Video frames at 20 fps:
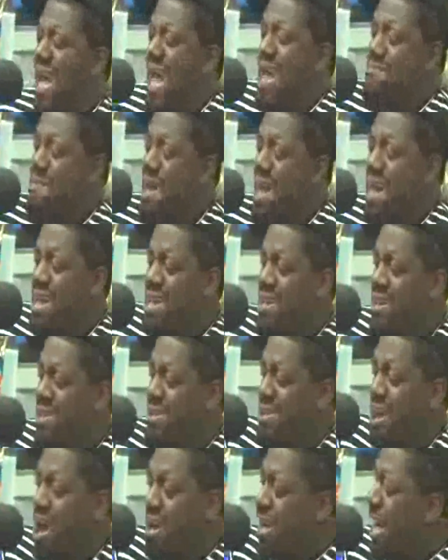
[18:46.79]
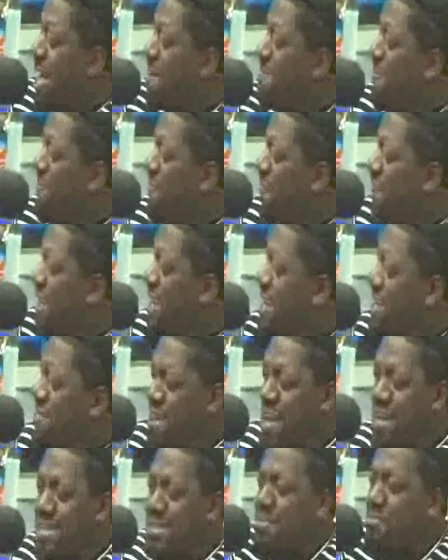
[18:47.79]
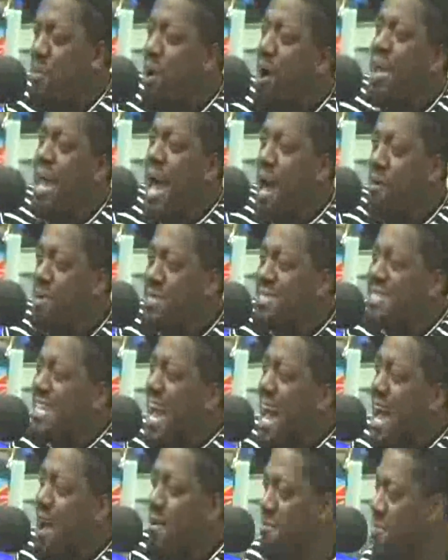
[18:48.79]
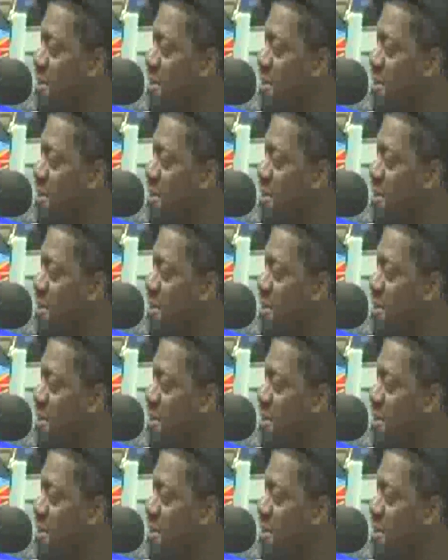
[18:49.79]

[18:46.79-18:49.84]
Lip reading: Hey, man, I came to Philly and even hit your boy up. What's up?